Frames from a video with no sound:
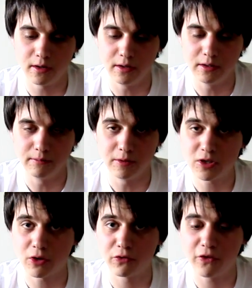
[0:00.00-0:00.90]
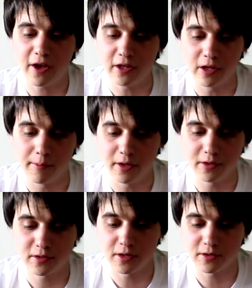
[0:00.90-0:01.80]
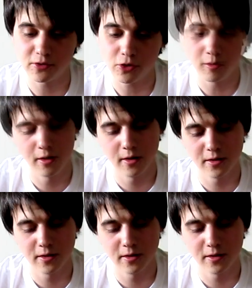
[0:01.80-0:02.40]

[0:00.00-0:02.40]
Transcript: It's not failing, I mean, it's enjoyable.